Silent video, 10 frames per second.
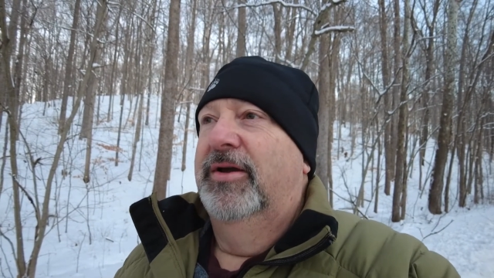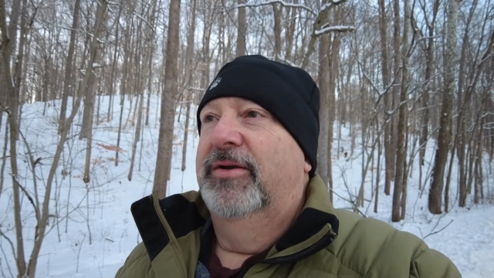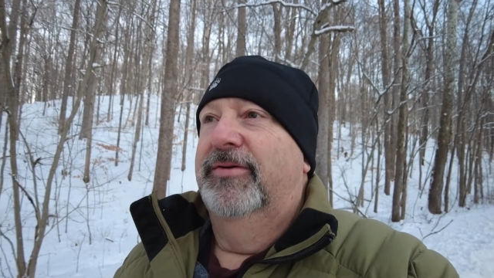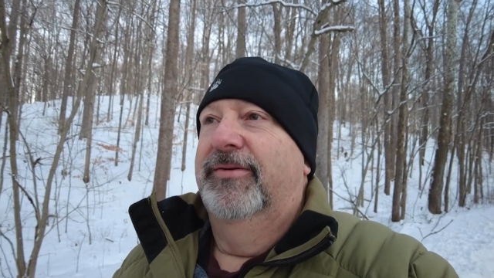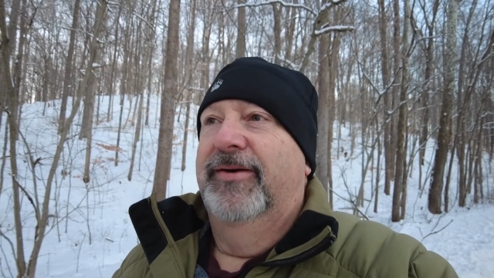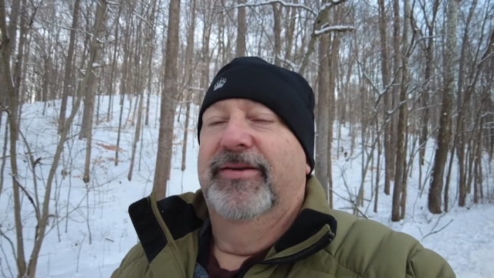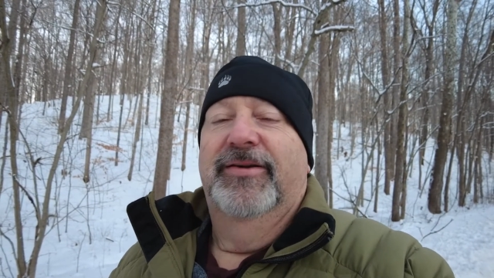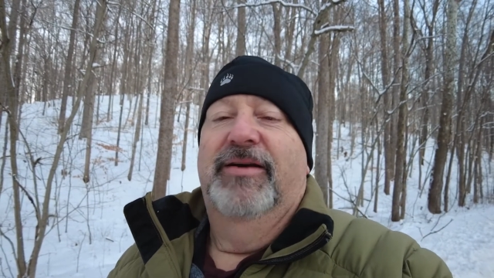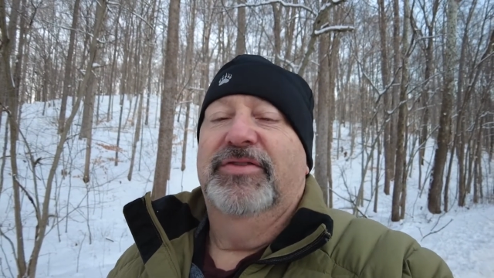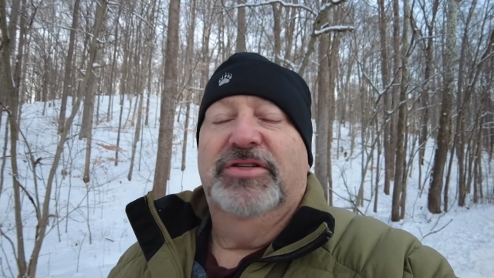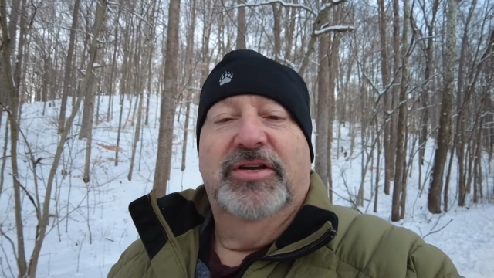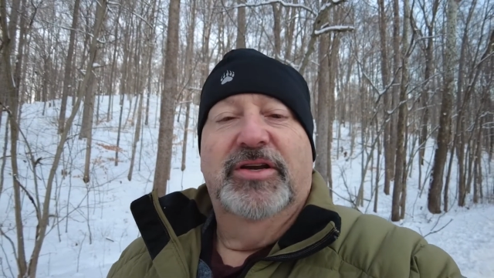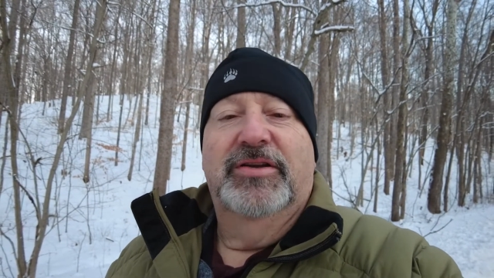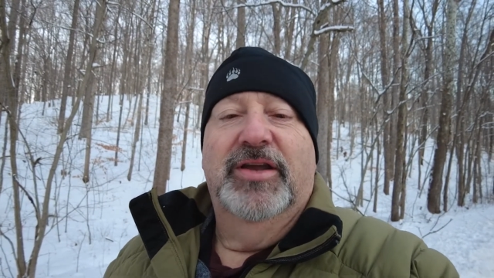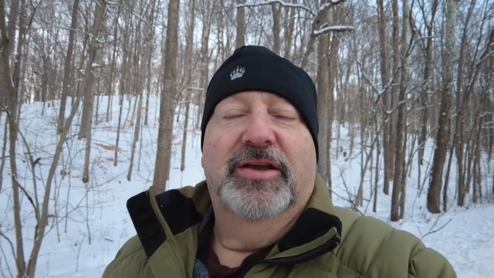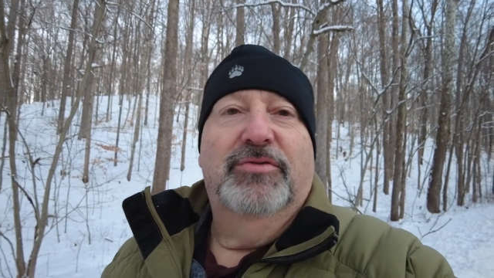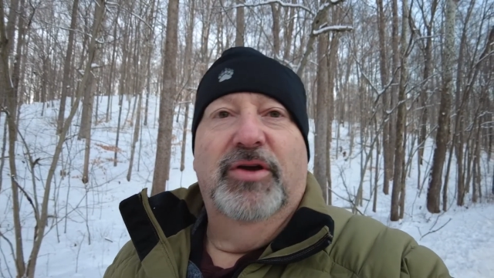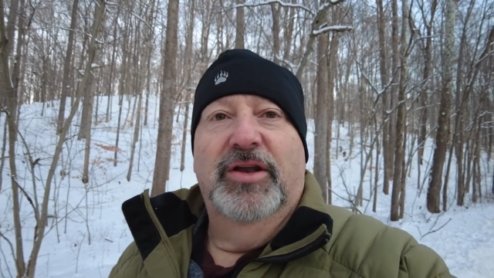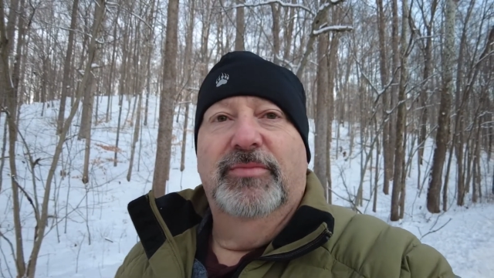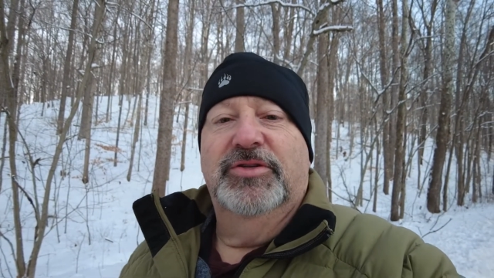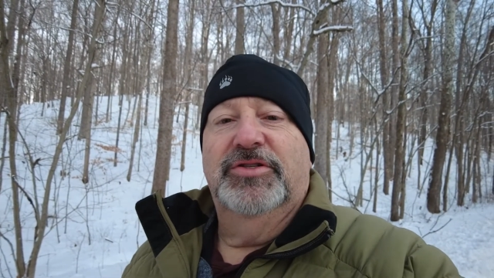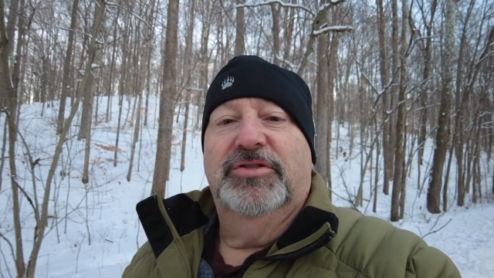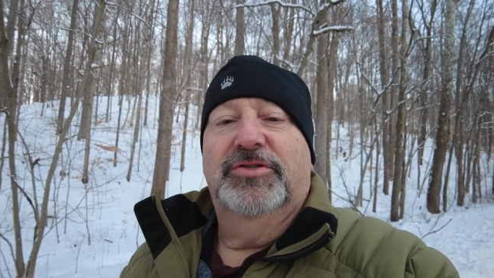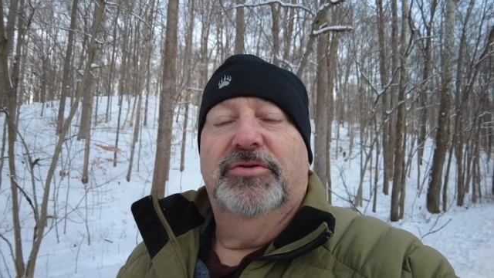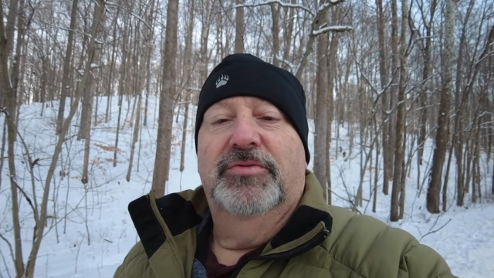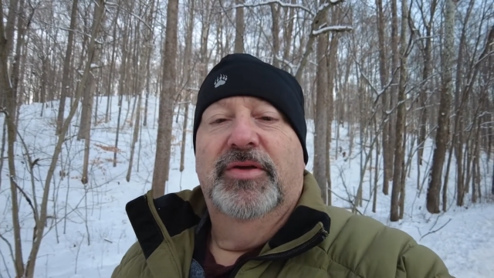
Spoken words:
and obviously you can take great images. So